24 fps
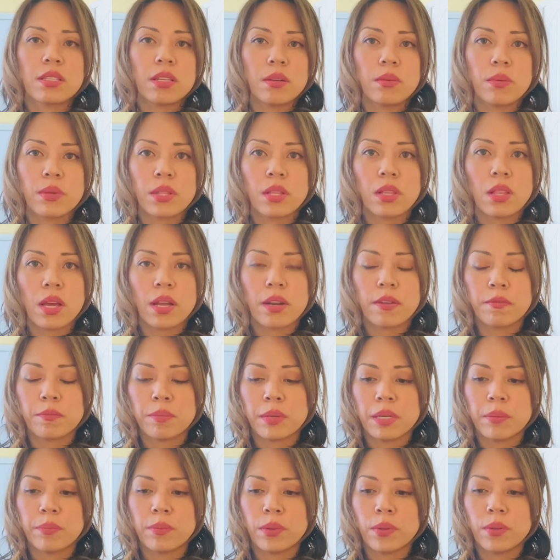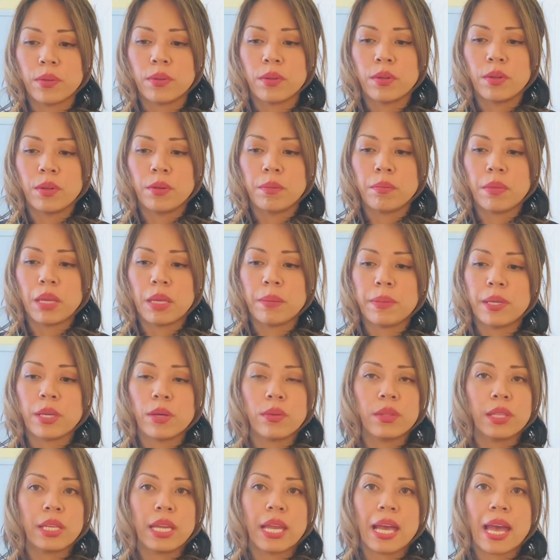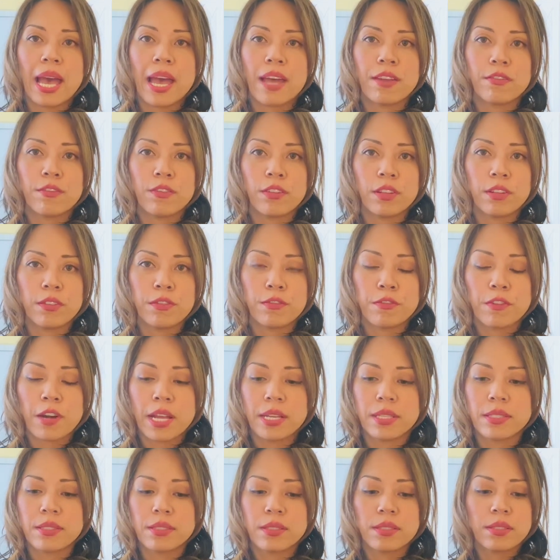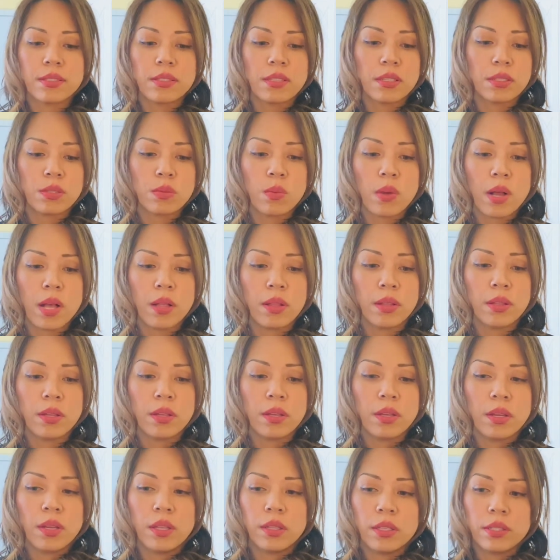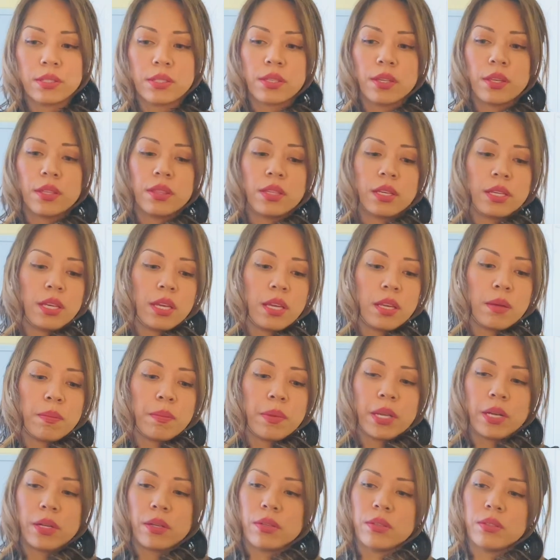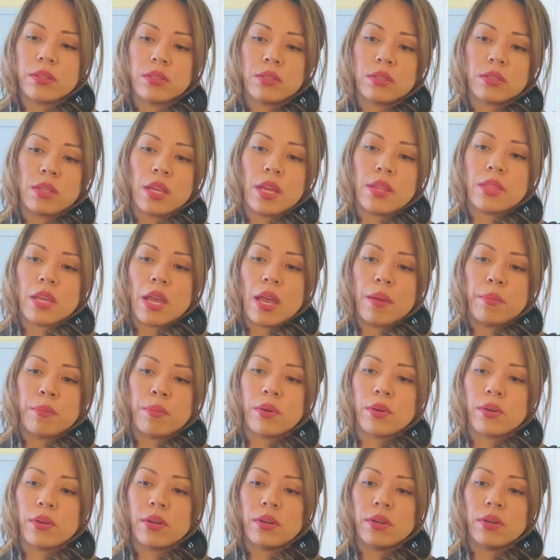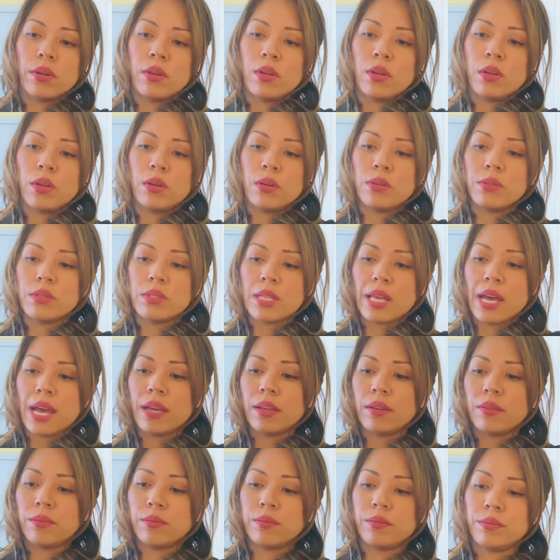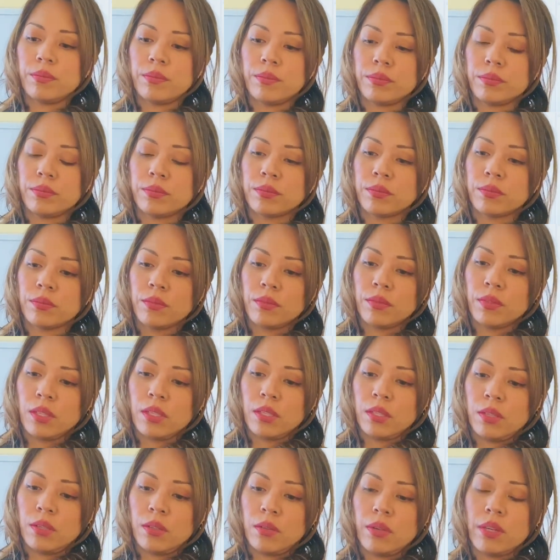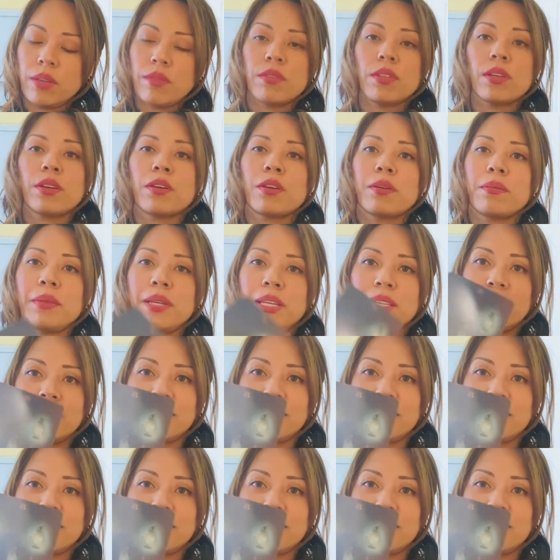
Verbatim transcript: it with a lot of people, maybe only a handful of friends as well. Let's look at the King of Pentacles and the Emperor. Who's that? We have the Hermit,